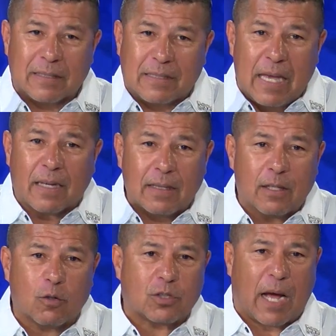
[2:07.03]
uh, take a
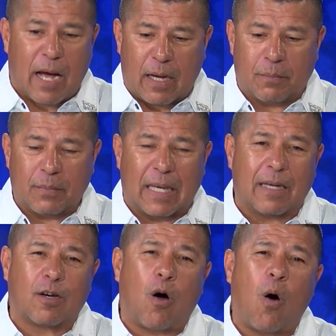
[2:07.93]
little time
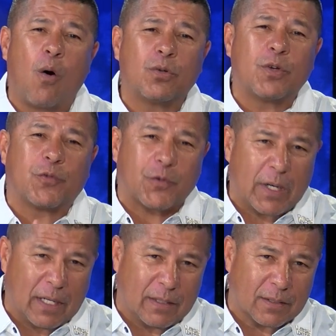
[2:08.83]
and call your
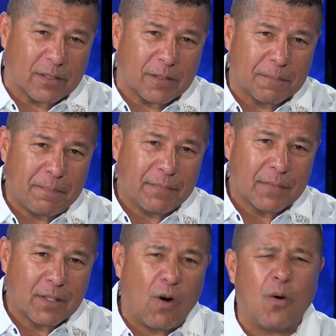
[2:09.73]
friends.
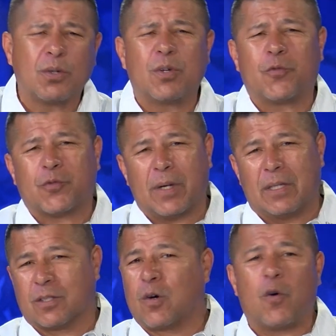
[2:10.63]
Call your
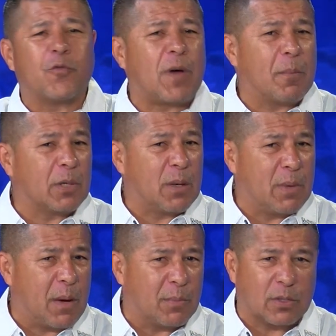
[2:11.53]
friends, call family
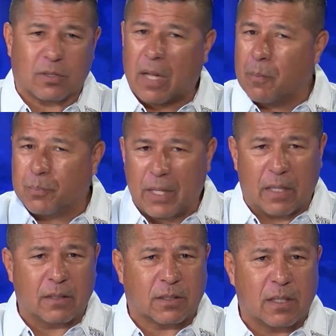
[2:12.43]
members, stop
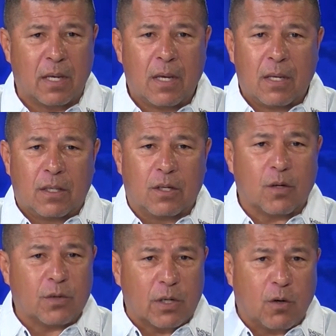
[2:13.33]
things, you
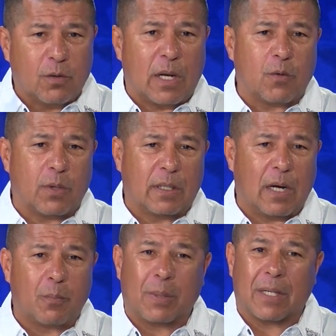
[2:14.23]
know, that are going on right
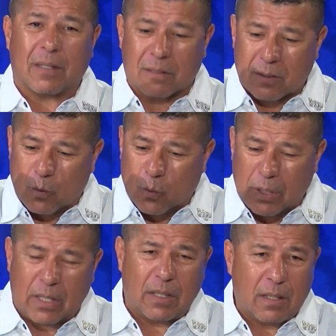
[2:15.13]
now because
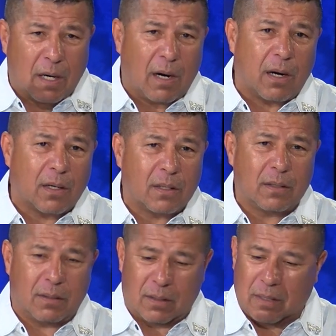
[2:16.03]
we
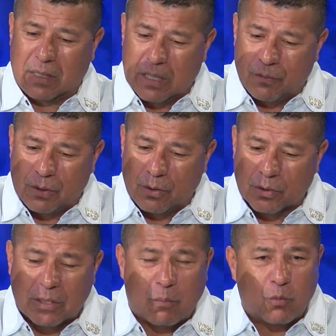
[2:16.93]
are giving
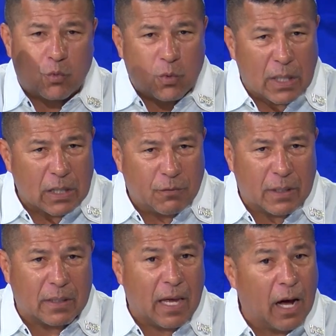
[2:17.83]
you some
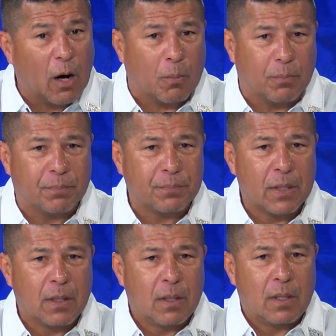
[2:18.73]
relevant help
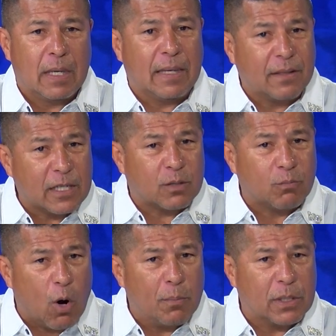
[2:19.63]
yes. in these
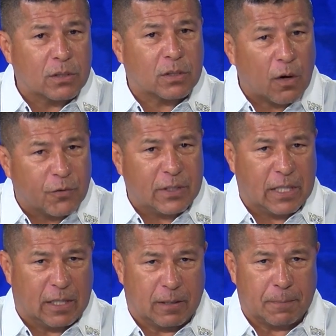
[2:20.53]
moments of
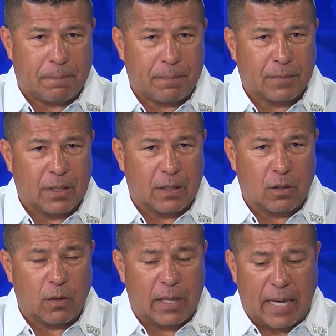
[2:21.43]
need. Yes. You
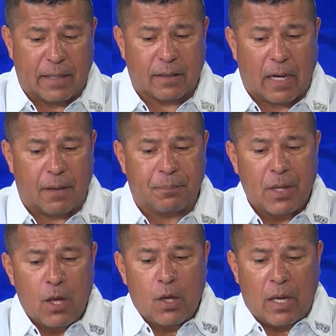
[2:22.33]
know, and um,
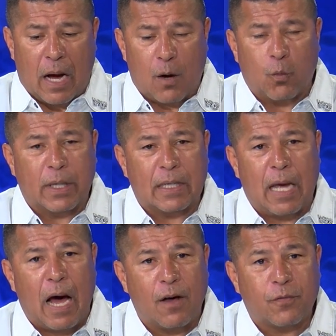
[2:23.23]
uh, we're going
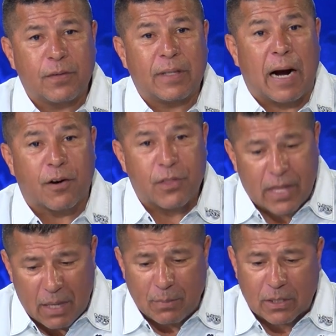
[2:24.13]
to have our
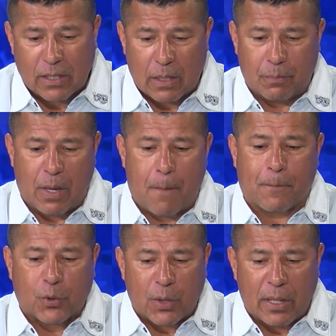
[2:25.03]
theme is going to be
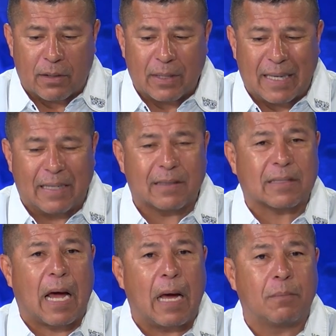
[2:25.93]
prayer in
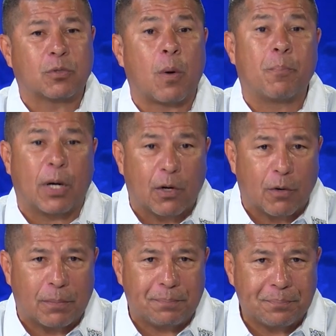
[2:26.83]
times of
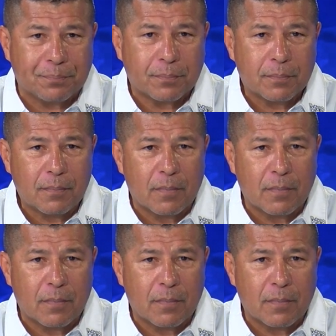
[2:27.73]
peril, mm.